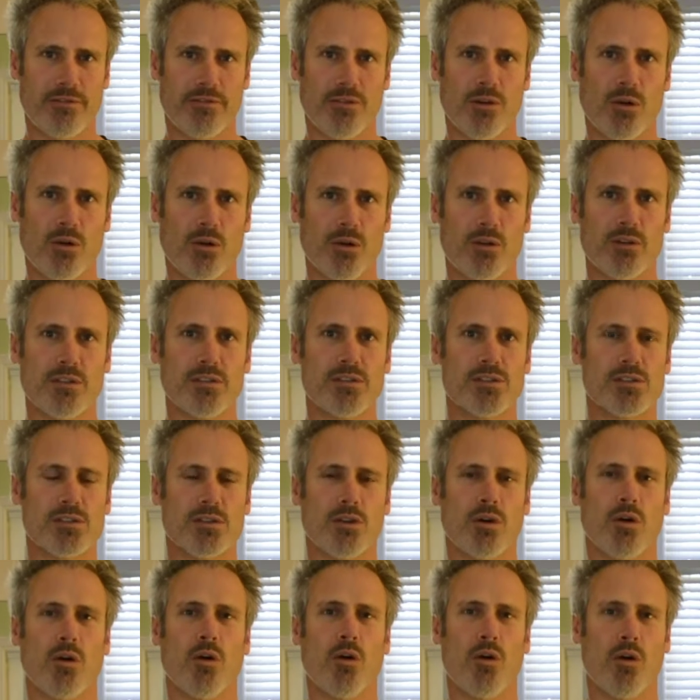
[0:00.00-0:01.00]
forwards
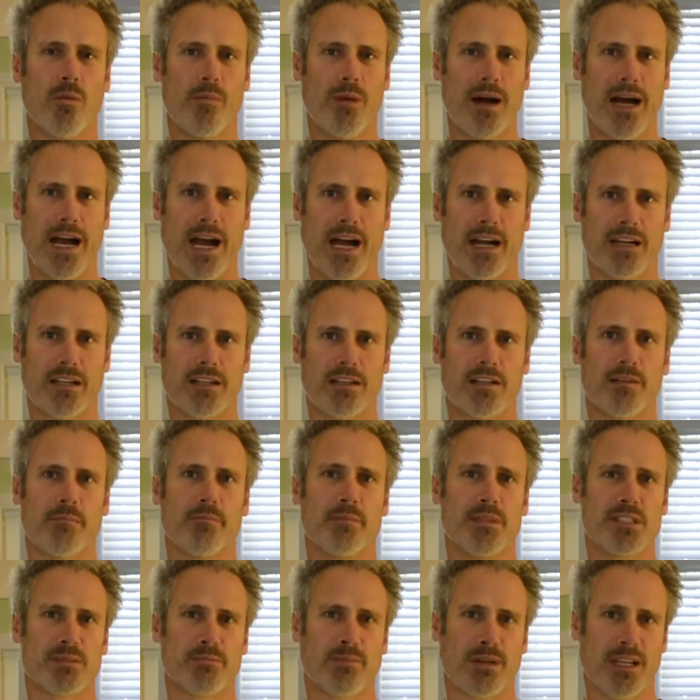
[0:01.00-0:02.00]
or back,
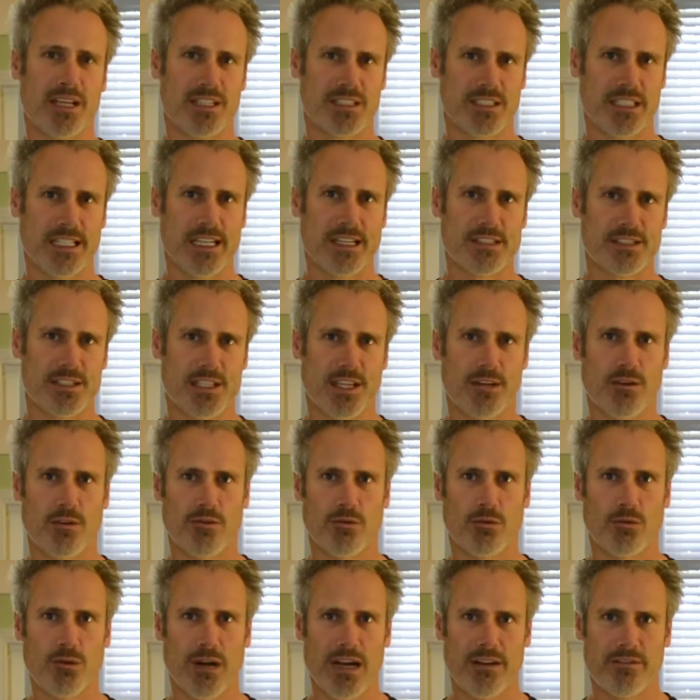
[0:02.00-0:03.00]
misplacing our center of
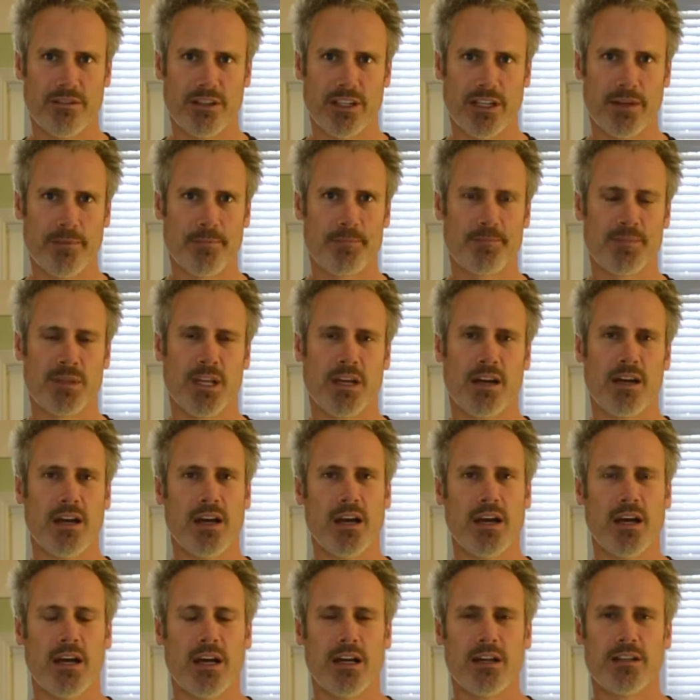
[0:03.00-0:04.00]
gravity.
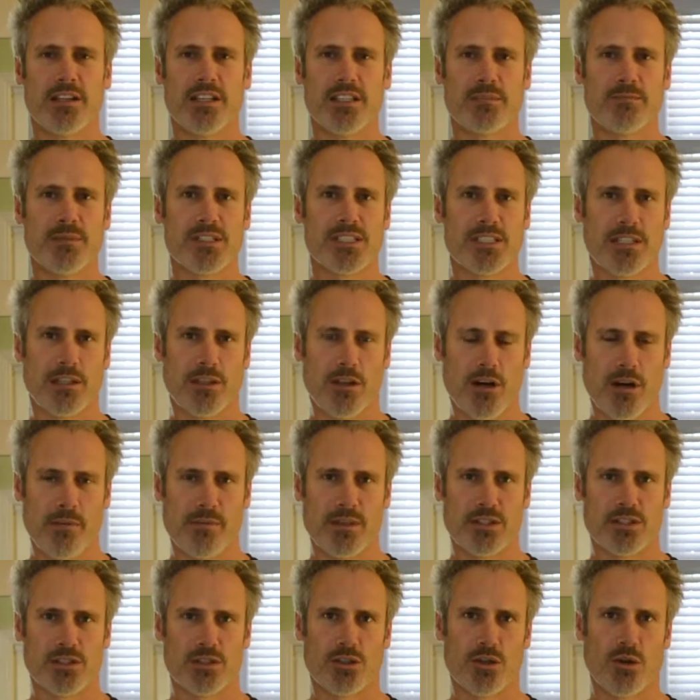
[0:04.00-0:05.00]
These
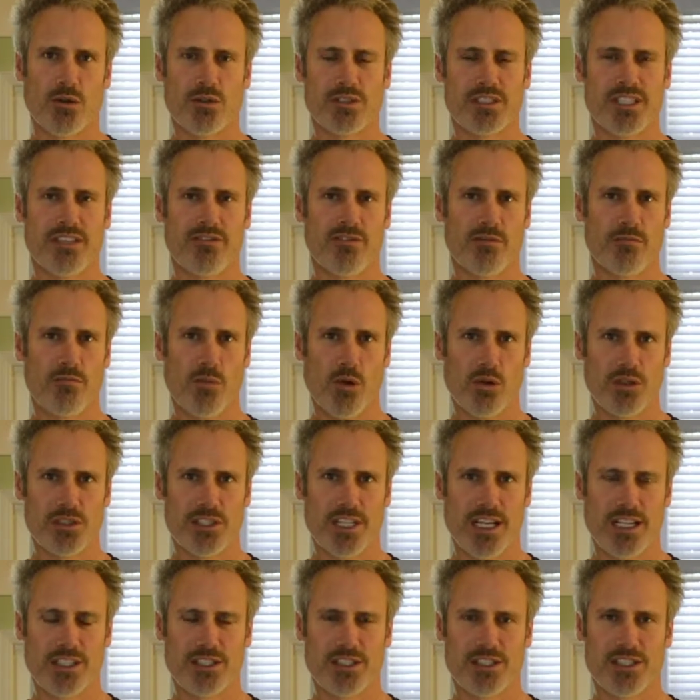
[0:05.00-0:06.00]
misalignments cause even more
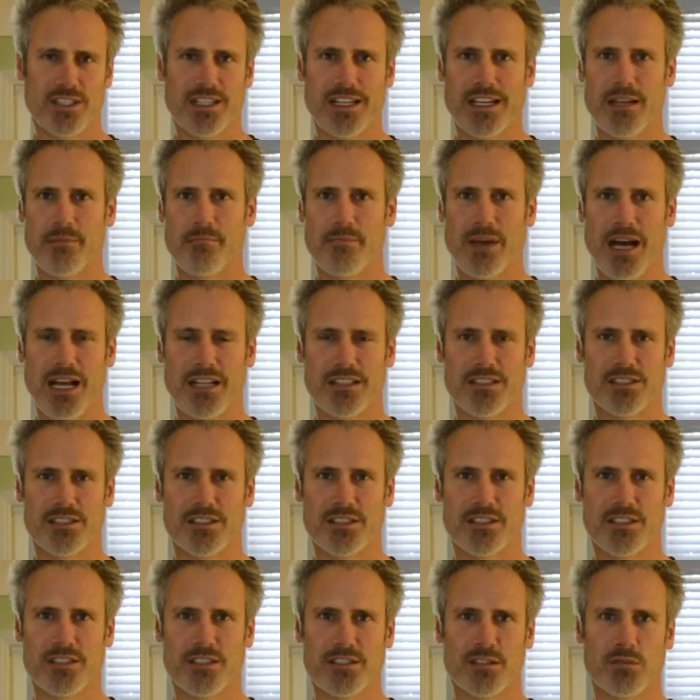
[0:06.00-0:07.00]
tension and
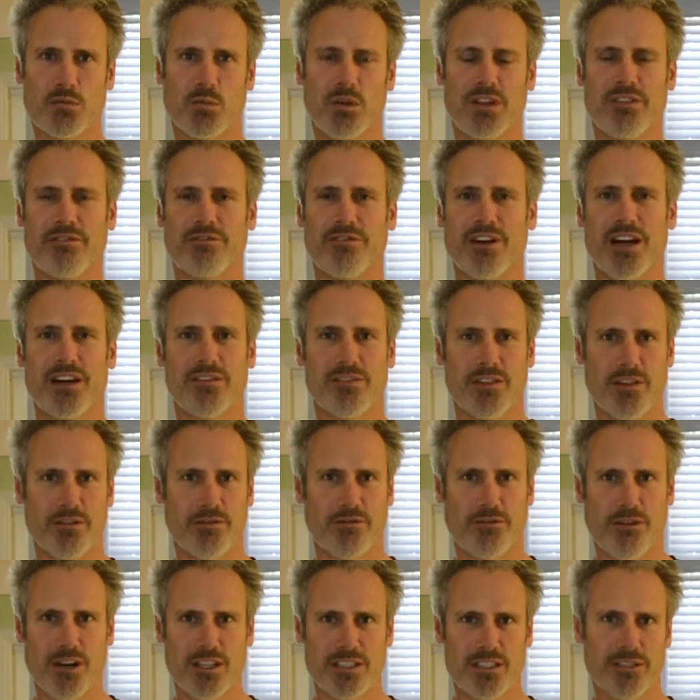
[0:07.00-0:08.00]
imbalances. We favor the
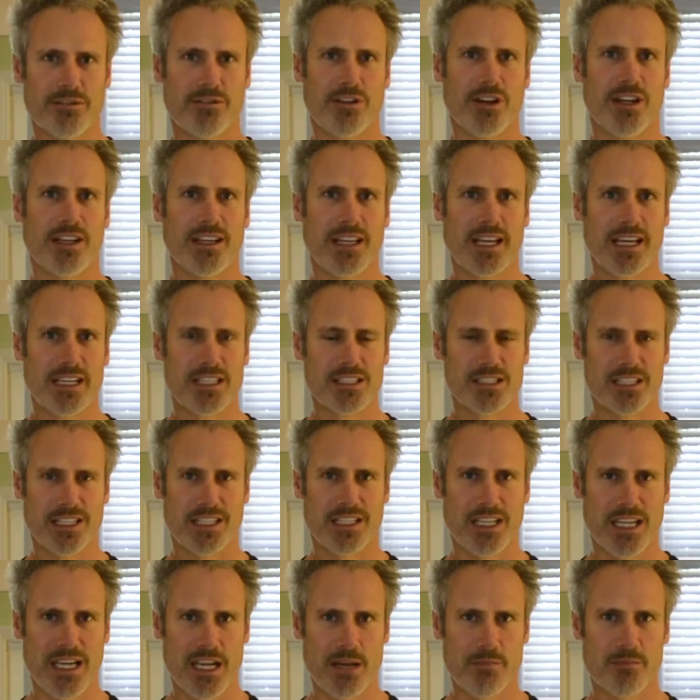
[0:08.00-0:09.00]
fronts of our legs and
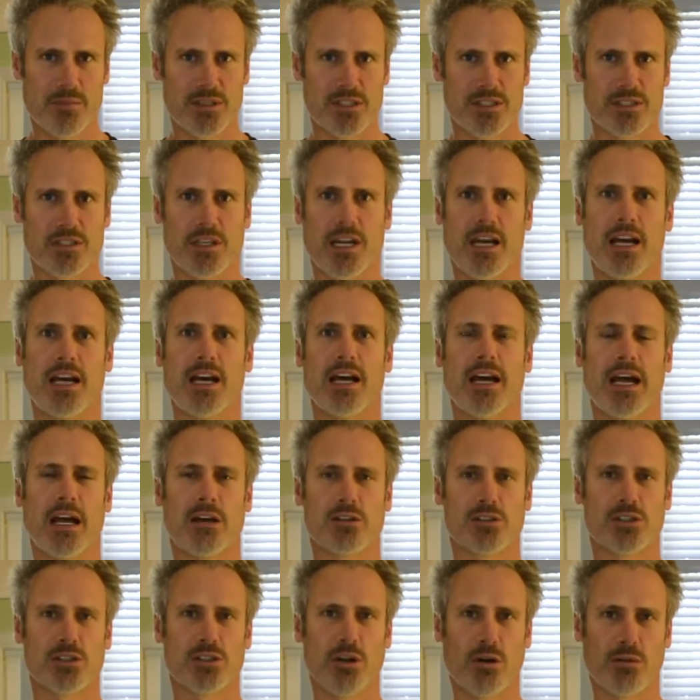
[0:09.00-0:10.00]
hips, our
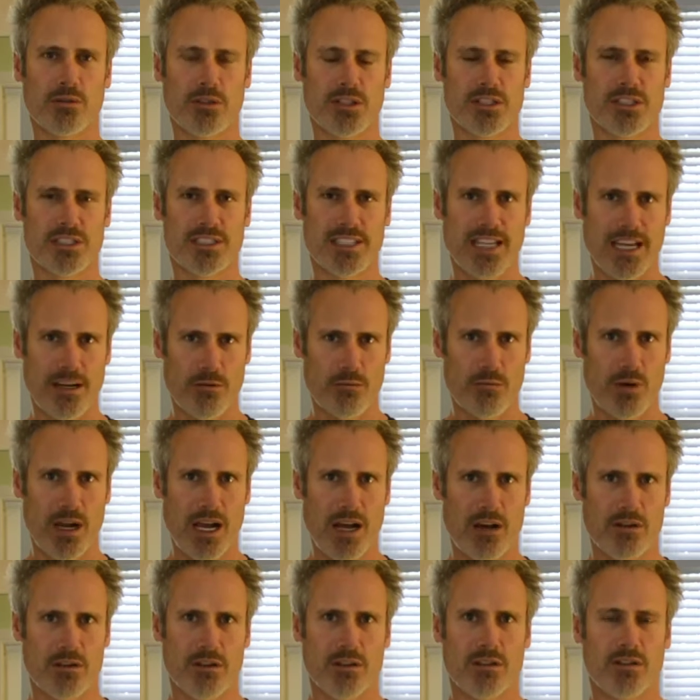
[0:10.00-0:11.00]
shoulders stay
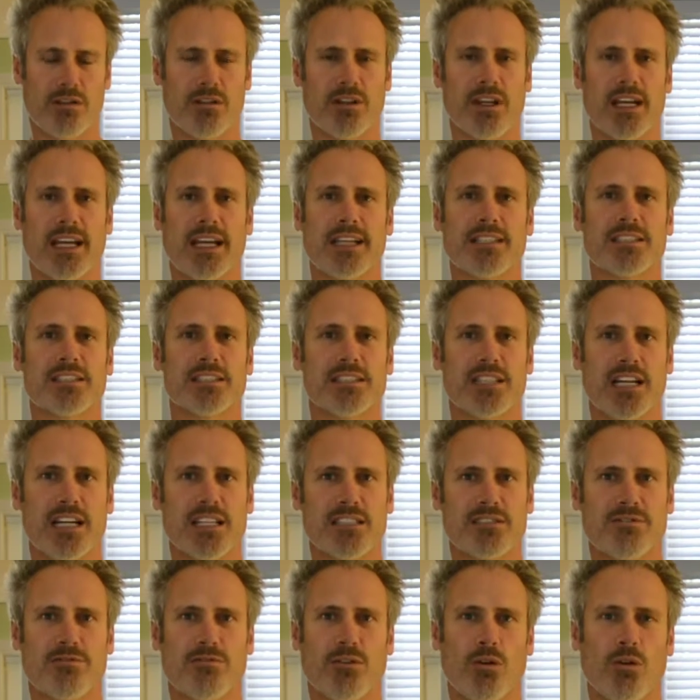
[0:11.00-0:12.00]
rounded, the head
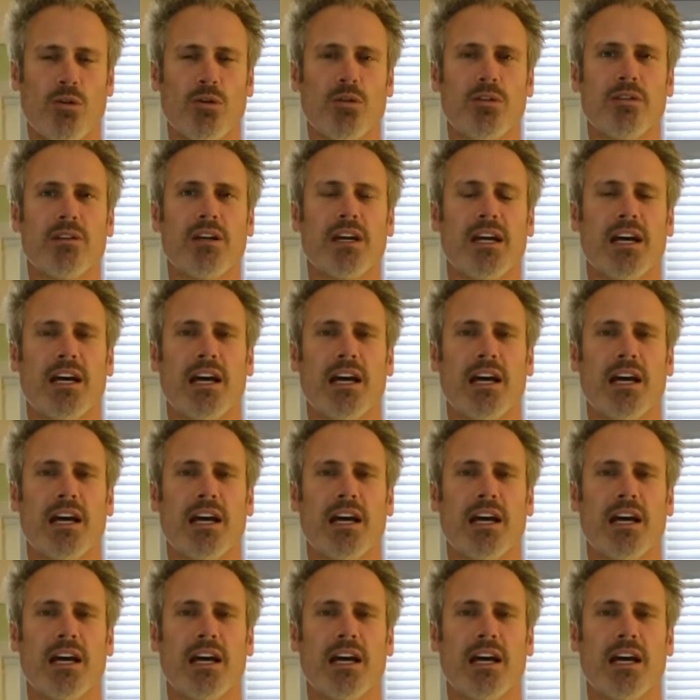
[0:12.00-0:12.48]
stays forward,